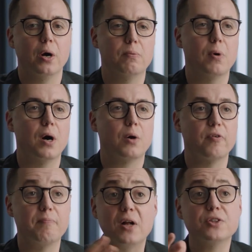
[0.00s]
work
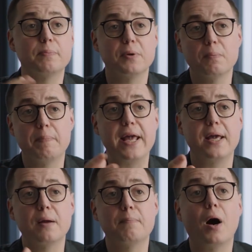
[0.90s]
with multiple
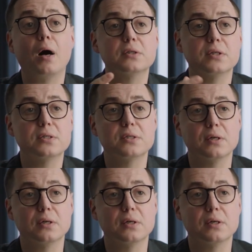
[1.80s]
banking partners,